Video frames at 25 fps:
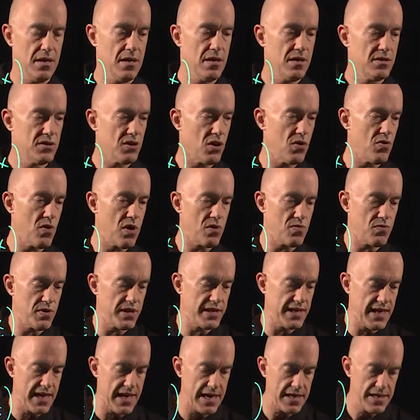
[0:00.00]
So what we
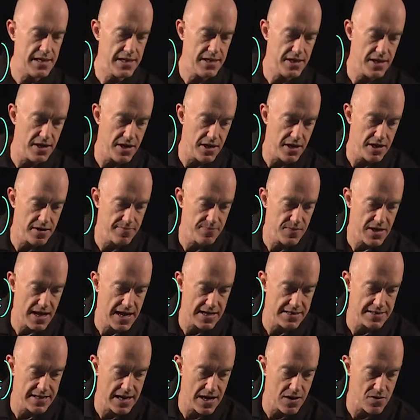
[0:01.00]
get here
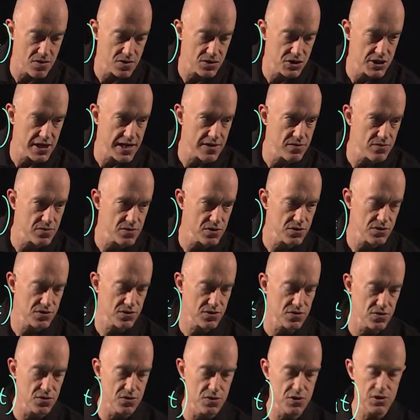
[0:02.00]
as our general
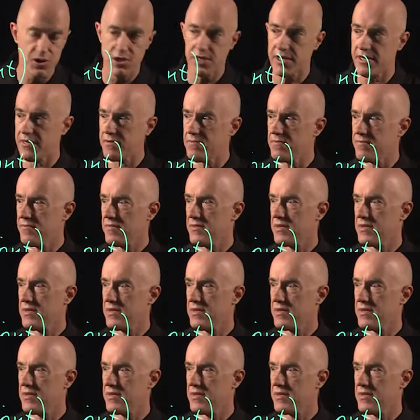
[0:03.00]
solution,